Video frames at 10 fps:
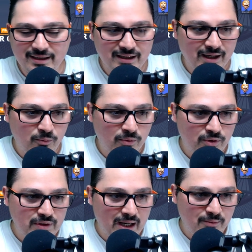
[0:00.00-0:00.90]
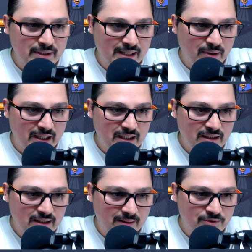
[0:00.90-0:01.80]
Uh, good luck with that, buddy.
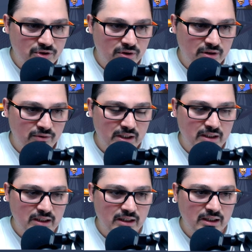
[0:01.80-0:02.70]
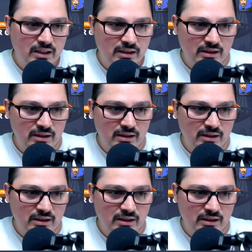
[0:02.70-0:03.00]
I'm sure you're gonna yeah,